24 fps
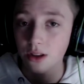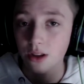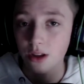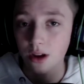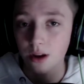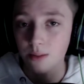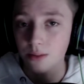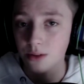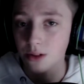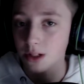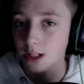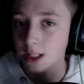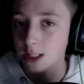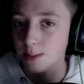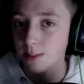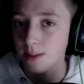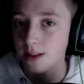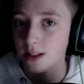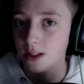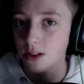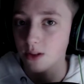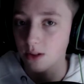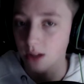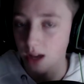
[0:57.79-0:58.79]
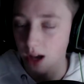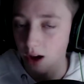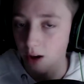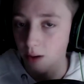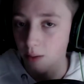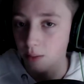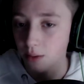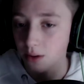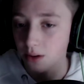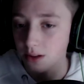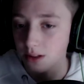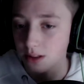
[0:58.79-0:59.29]
I'm just going to explain to you now
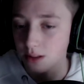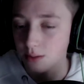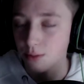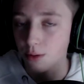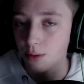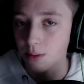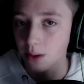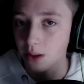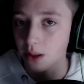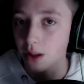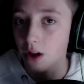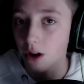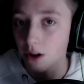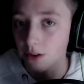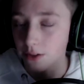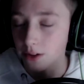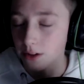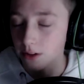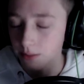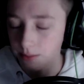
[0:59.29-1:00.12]
because it's probably a lot of you.